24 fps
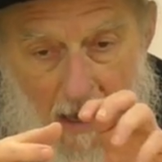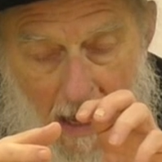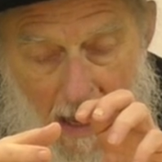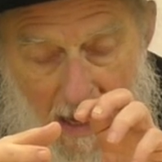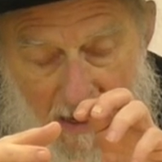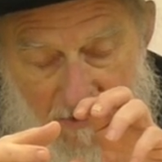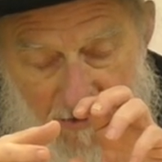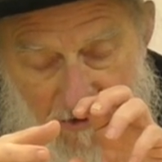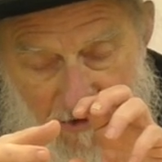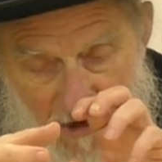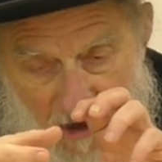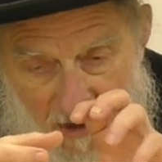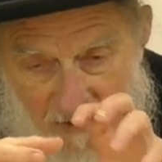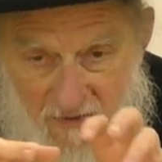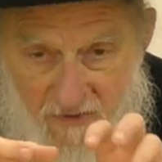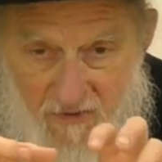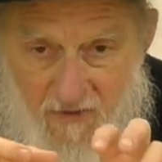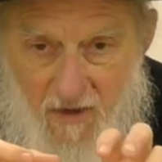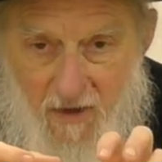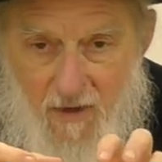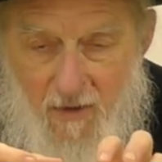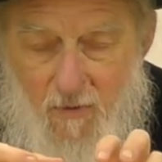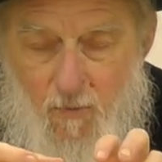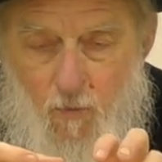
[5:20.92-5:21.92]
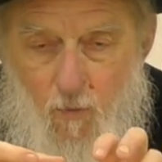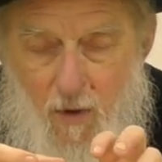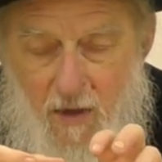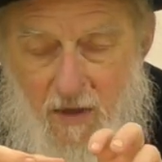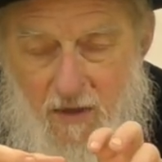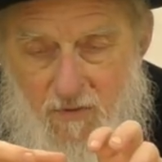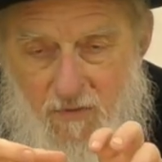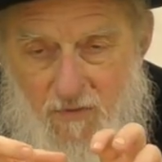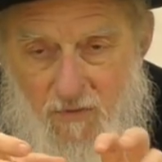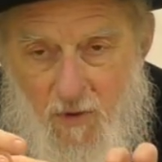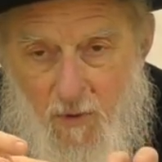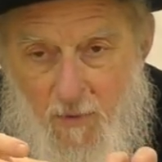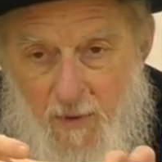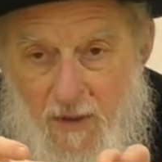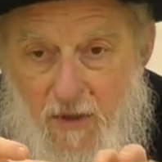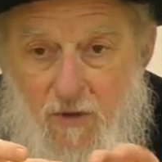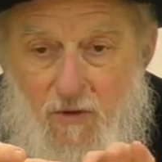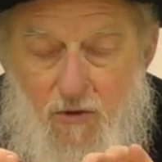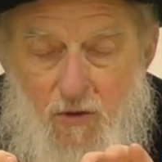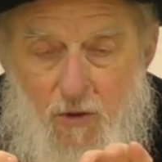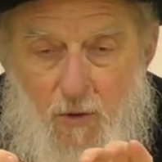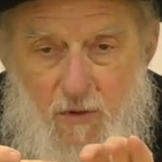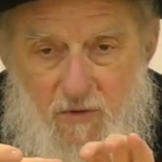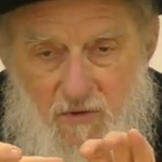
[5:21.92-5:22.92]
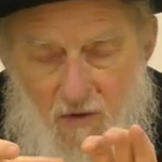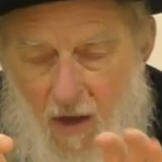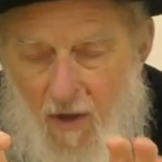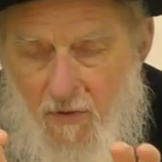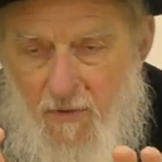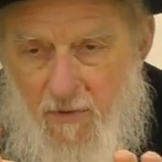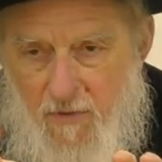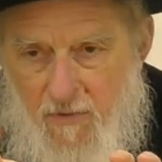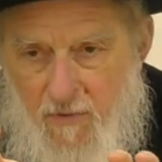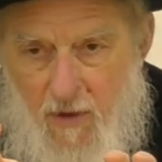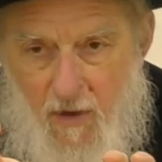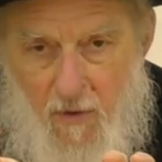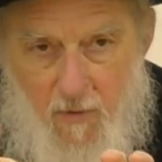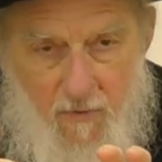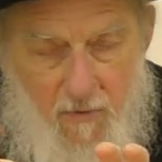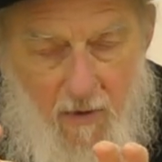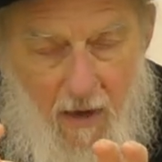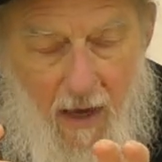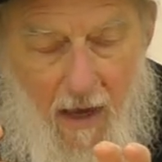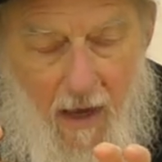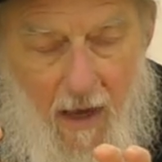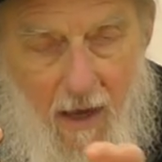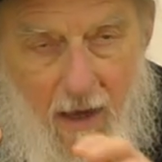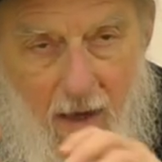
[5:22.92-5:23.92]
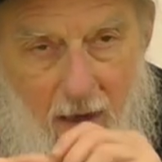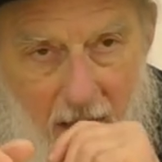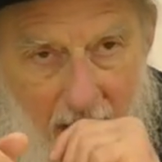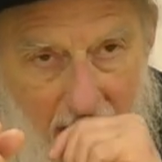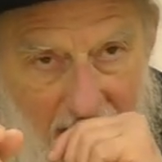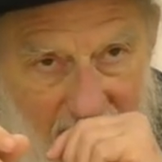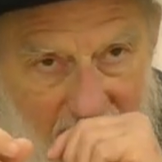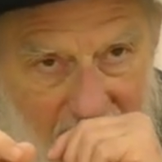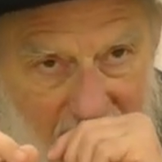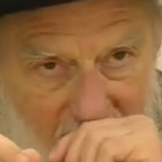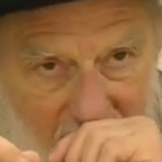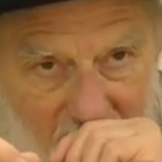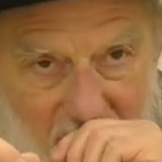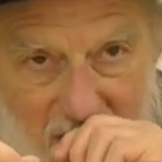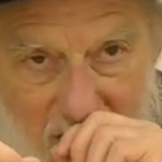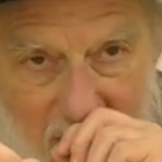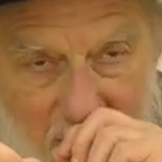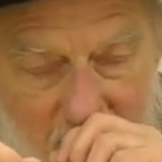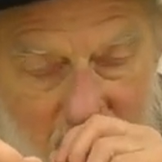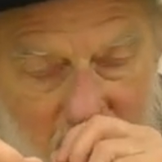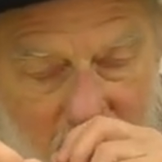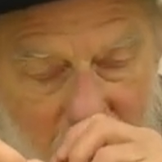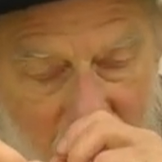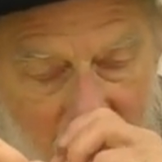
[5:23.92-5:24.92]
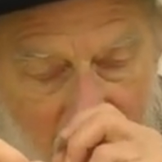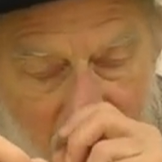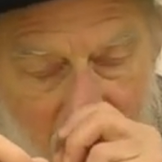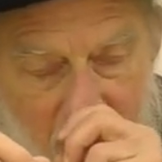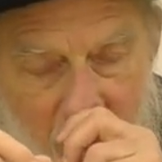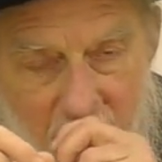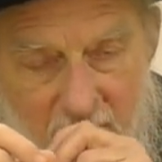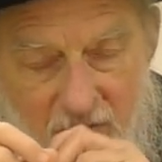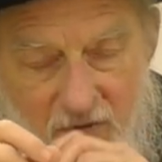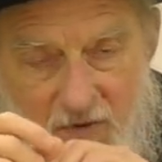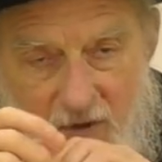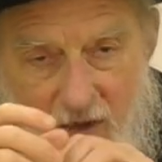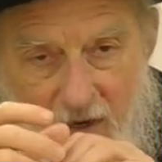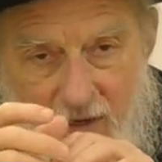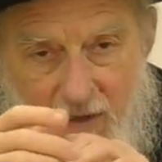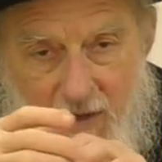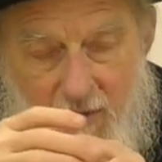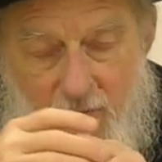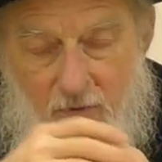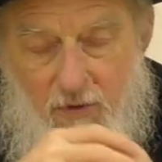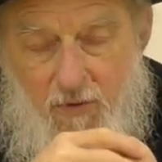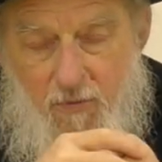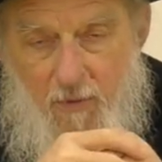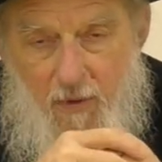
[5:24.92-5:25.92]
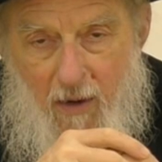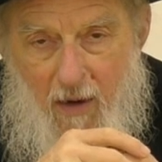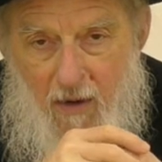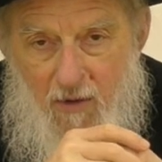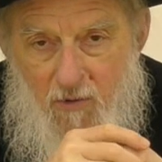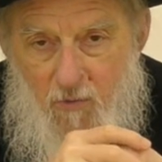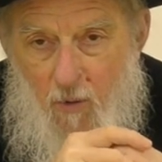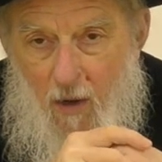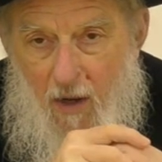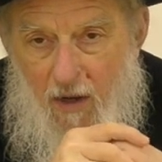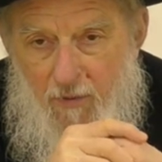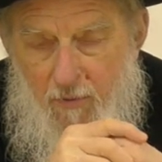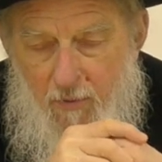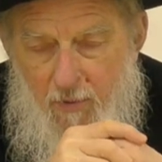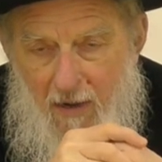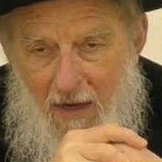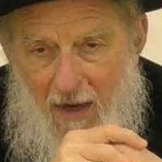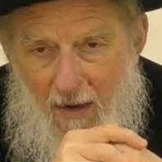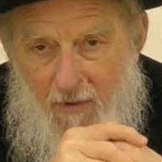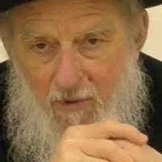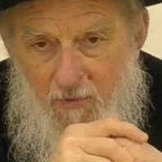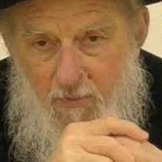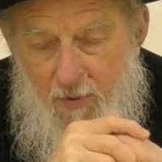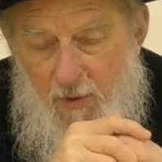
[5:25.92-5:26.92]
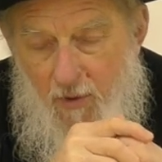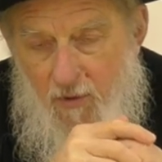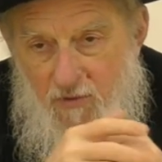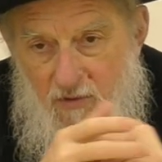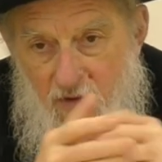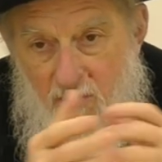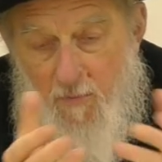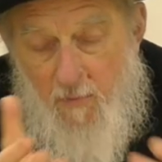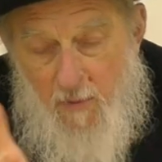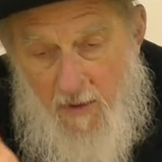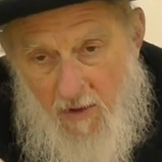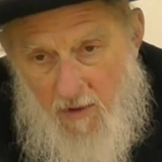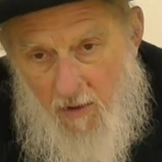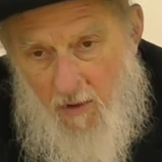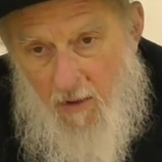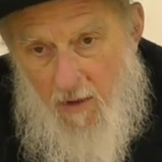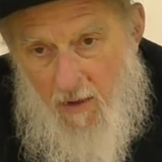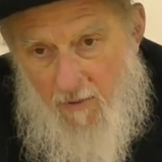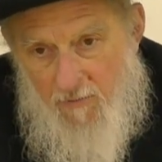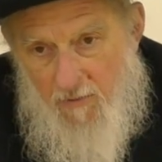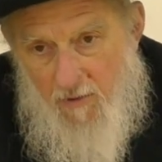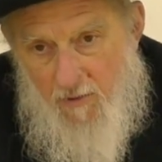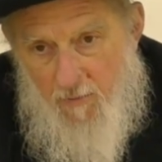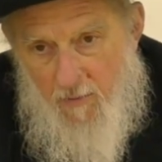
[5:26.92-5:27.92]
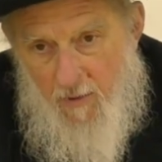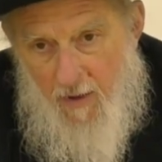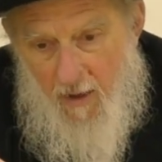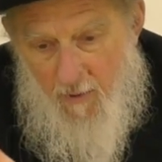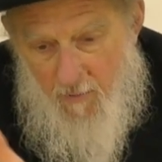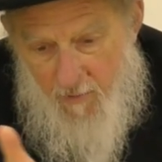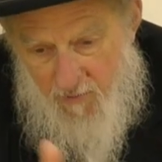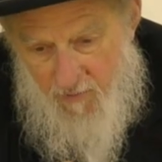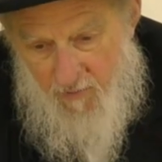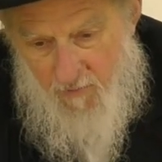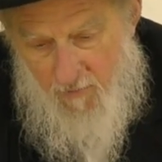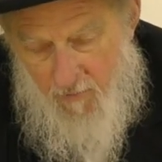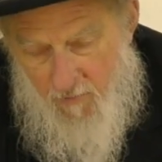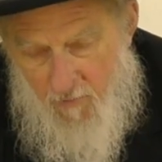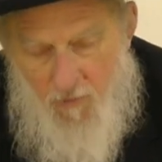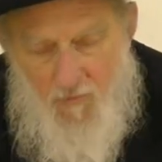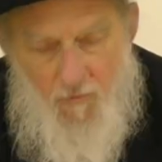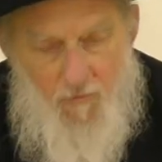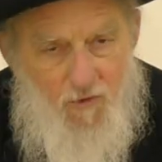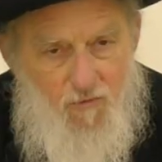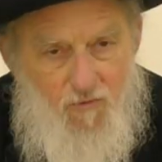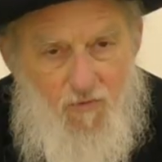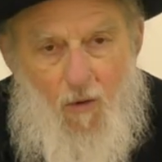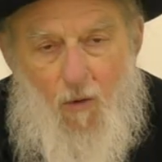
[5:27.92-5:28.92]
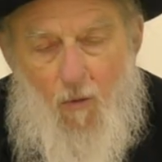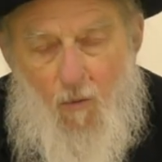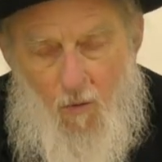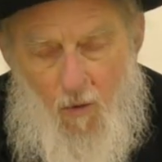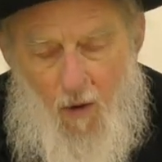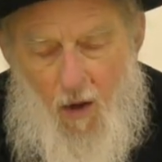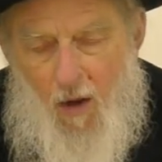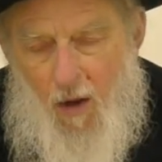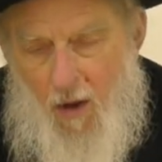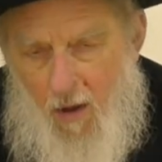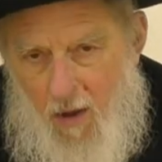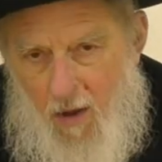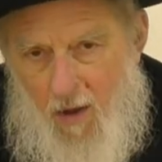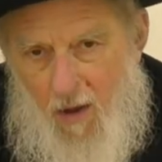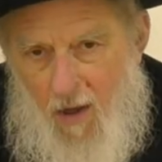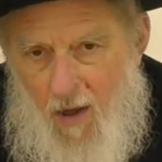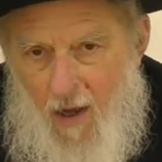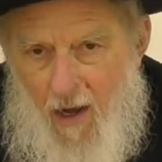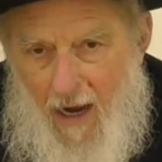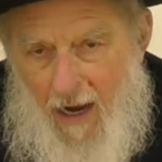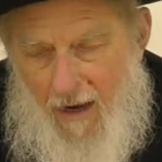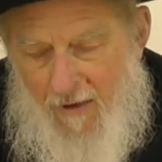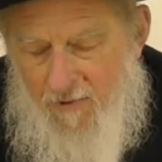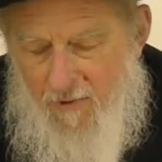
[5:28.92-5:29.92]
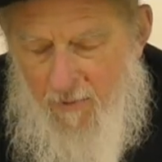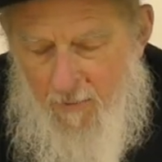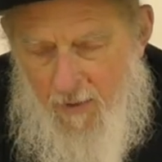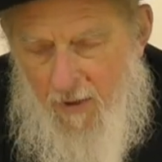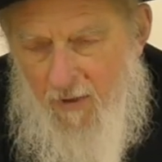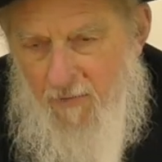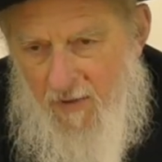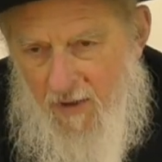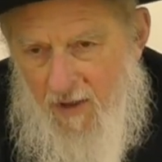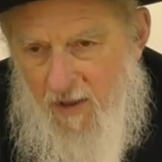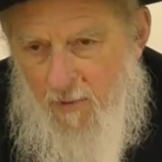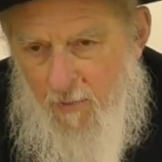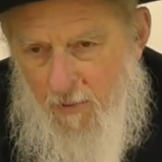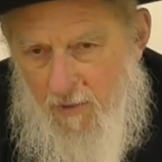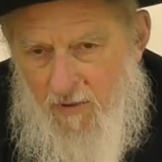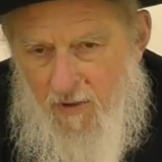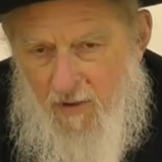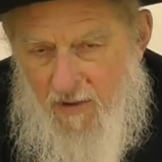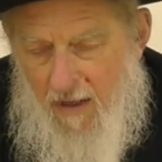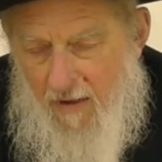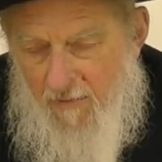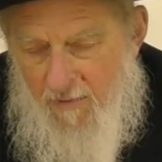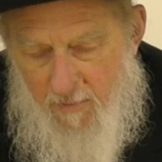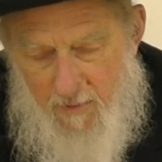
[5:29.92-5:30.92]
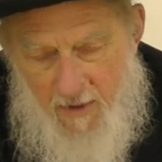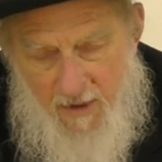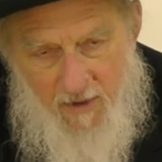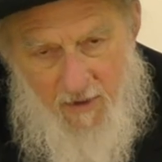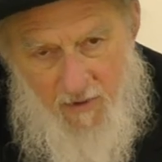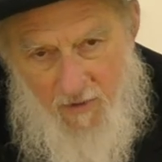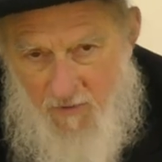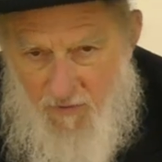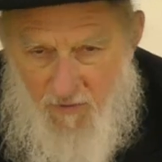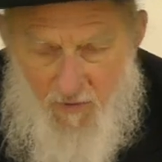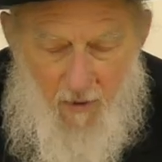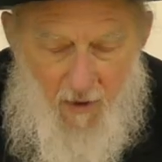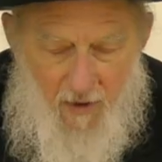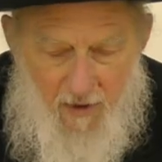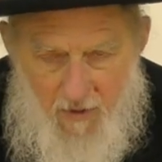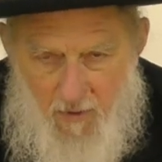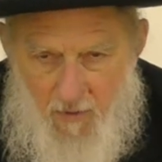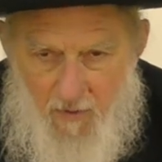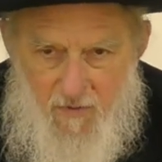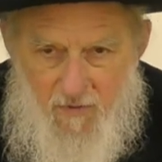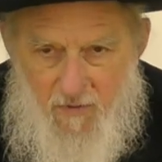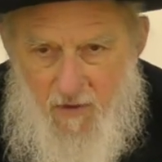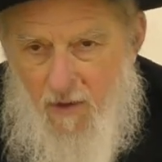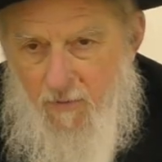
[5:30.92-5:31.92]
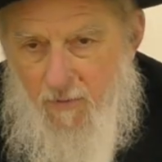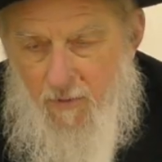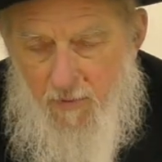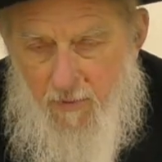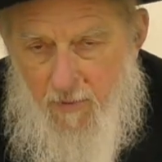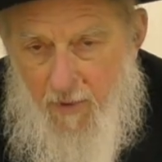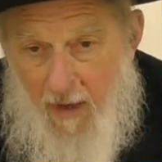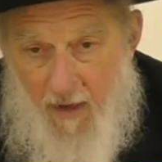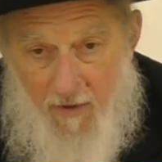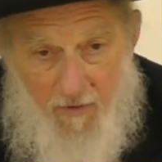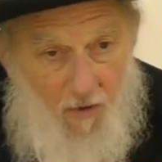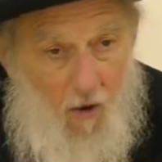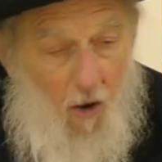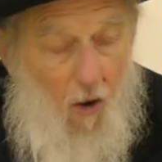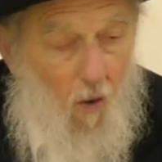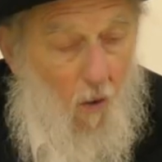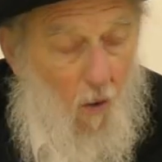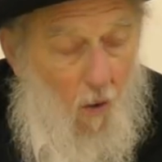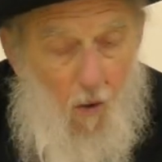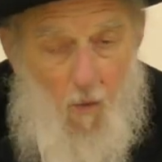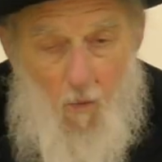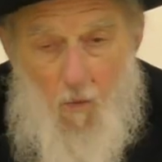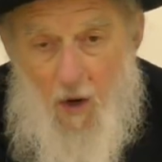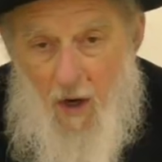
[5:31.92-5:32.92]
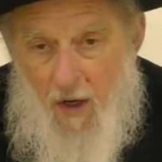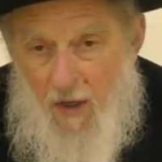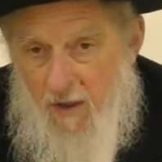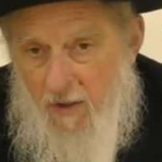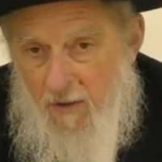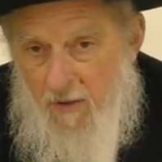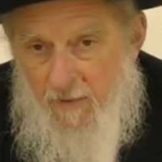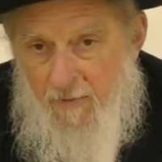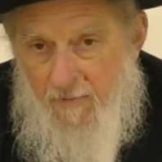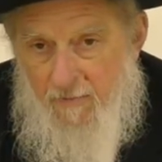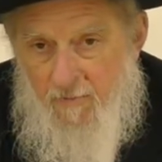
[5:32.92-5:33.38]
adjusting what he's doing to his other, you know, I'm going to be studying for 3 hours. Why 3 hours? Because there's mincha after 3 hours. So I have to be available to daven mincha, so I can only study for 3 hours. Or work.